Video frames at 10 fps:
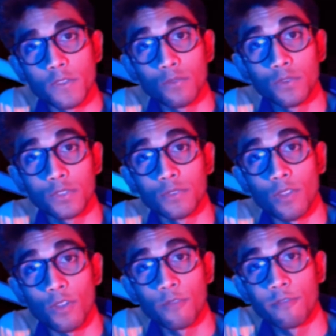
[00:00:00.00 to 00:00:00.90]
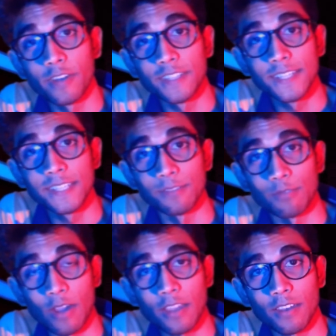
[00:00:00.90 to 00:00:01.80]
Who doesn't love rainy season,
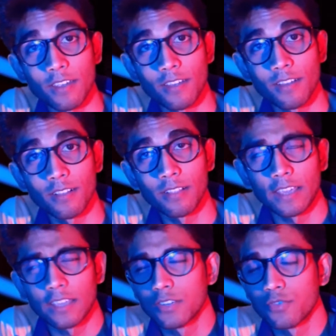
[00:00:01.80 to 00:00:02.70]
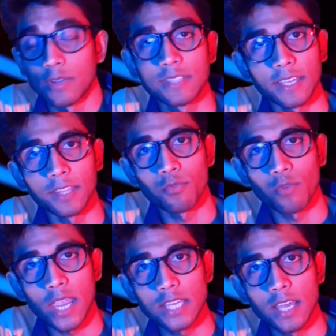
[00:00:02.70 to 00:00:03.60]
right? Like dancing in the
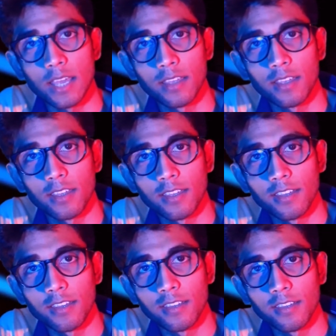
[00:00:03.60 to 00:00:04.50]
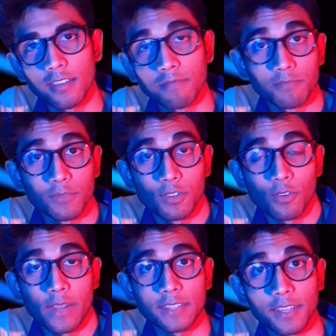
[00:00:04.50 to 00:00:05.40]
rain,
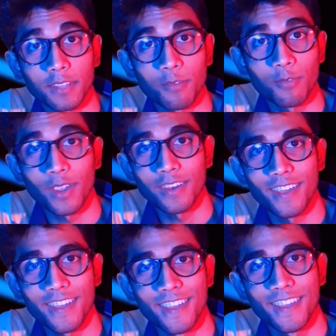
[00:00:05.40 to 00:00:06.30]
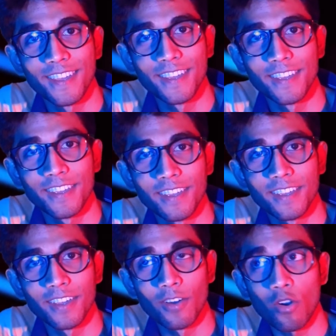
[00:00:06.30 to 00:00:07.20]
slow dancing in the rain,
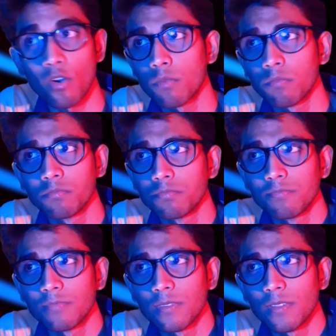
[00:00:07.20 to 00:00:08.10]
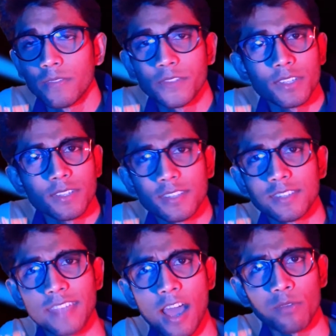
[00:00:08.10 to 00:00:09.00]
or just the
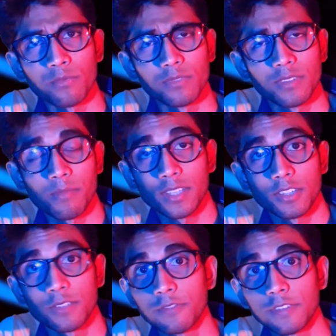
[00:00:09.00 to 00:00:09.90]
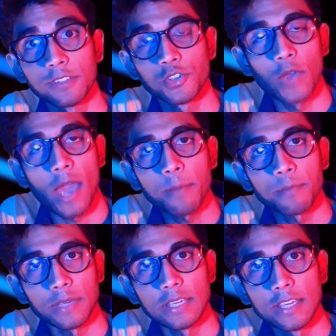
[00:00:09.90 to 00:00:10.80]
sound that makes us feel so
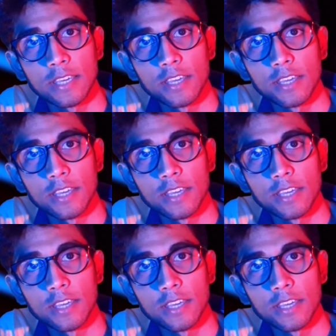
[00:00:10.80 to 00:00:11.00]
happy,